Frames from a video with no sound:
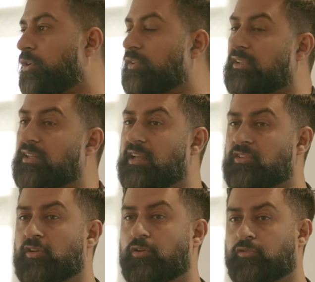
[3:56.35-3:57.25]
onto the
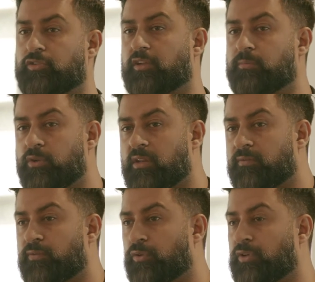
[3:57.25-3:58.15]
National Lottery Community
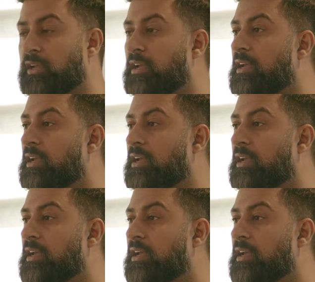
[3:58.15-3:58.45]
Fund